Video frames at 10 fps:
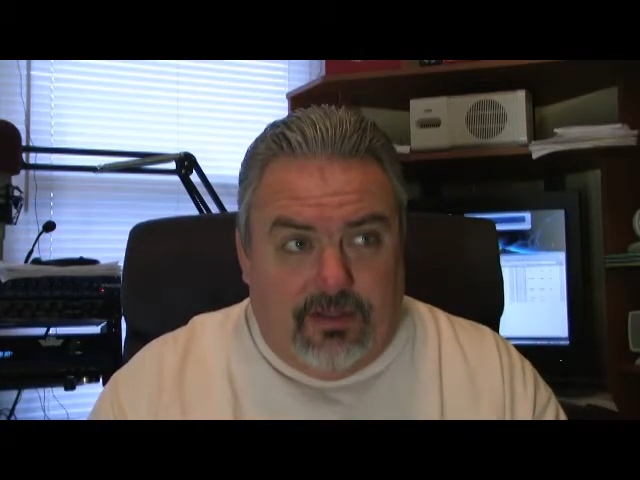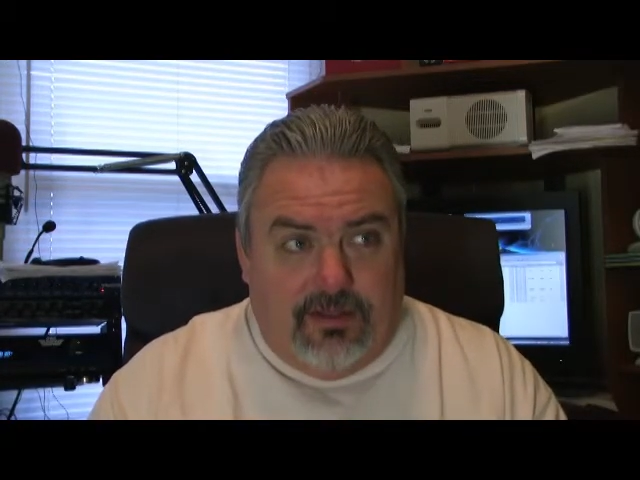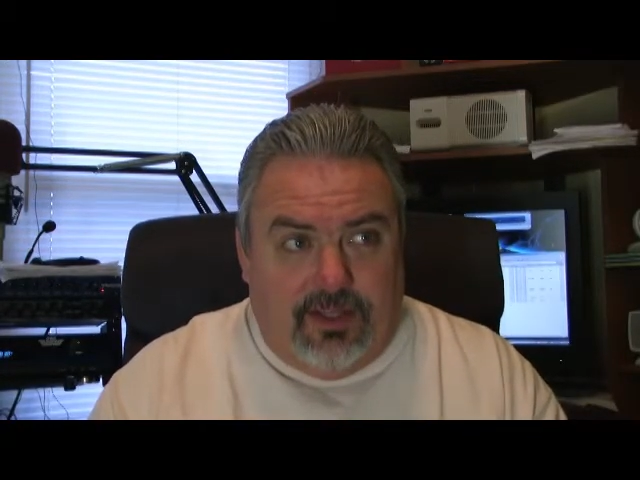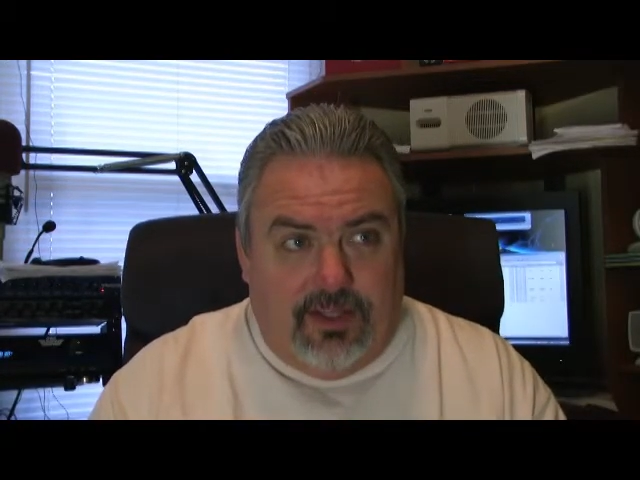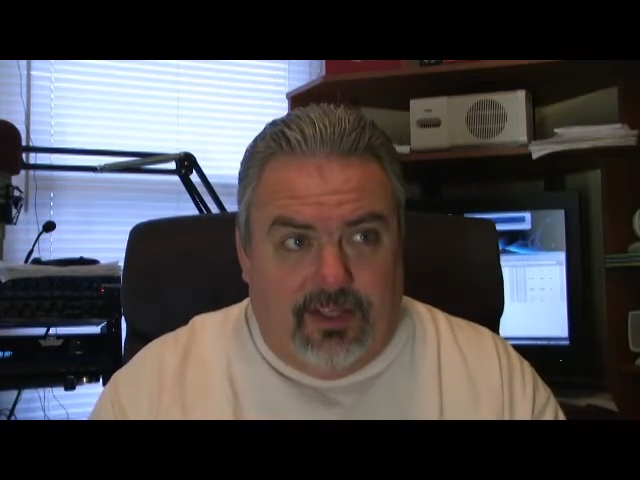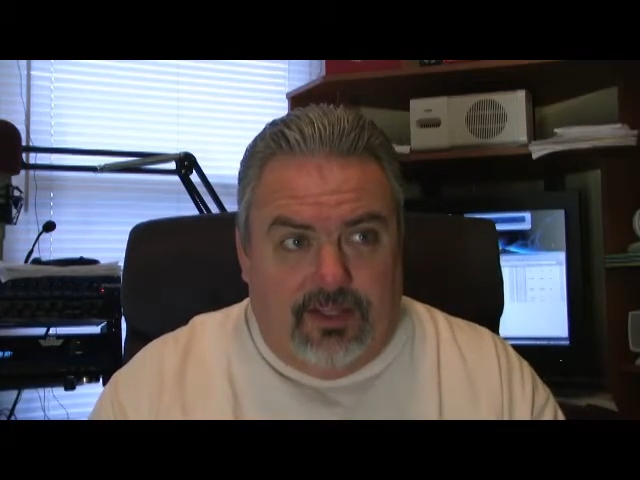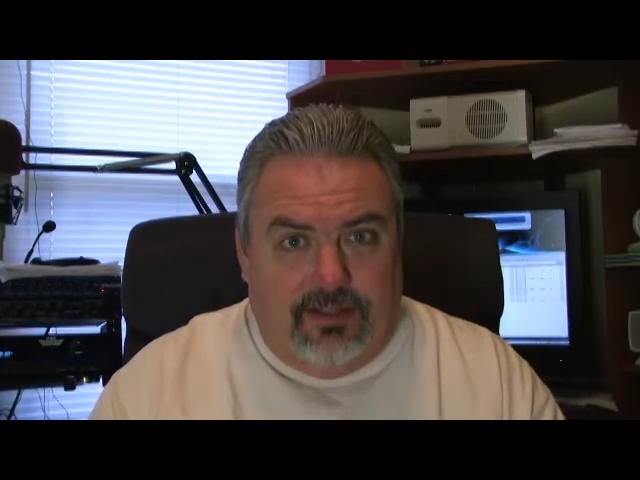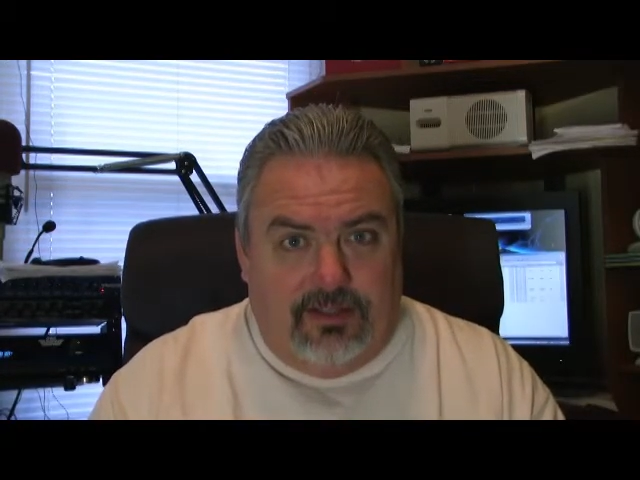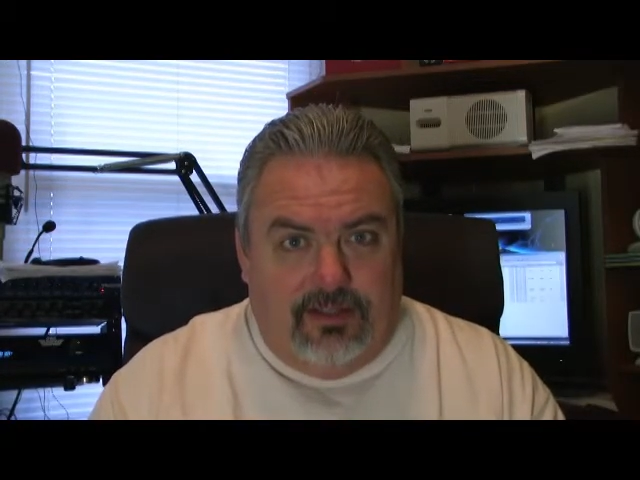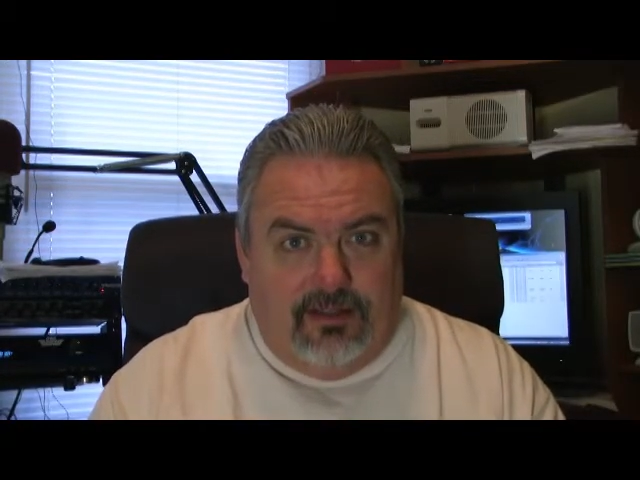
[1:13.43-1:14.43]

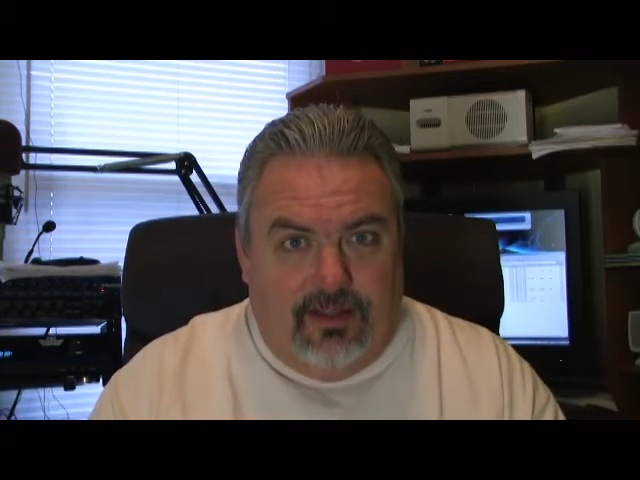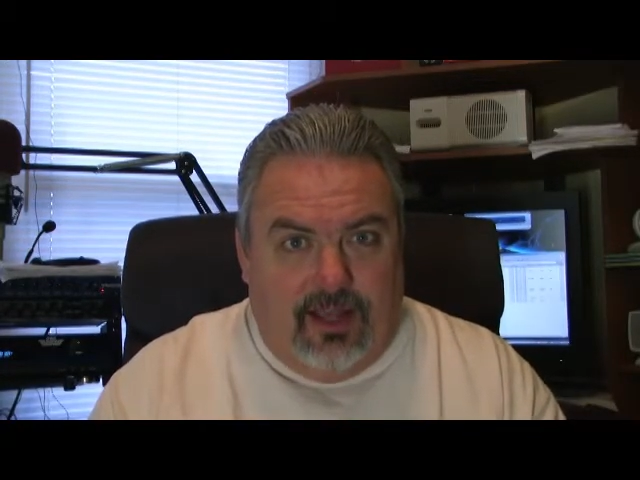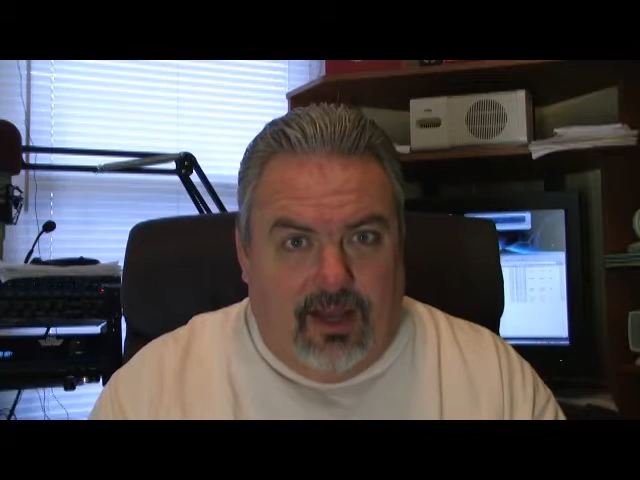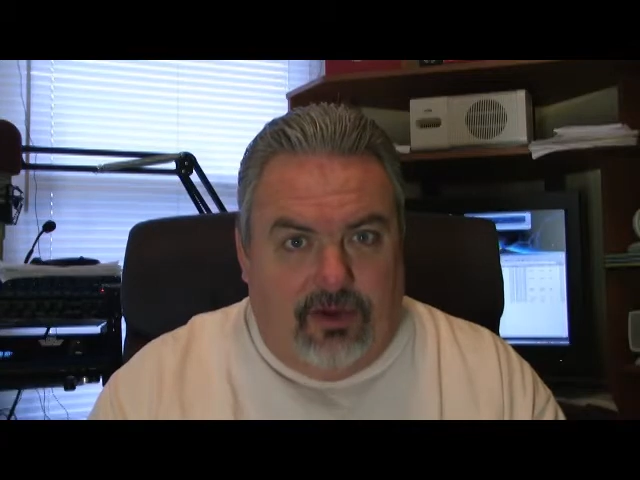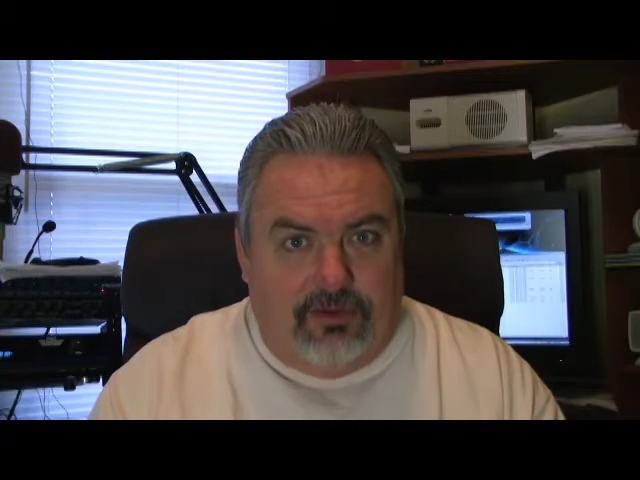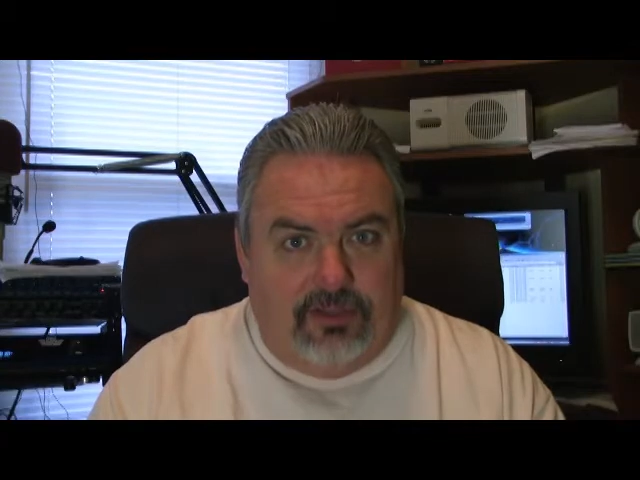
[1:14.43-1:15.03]
then how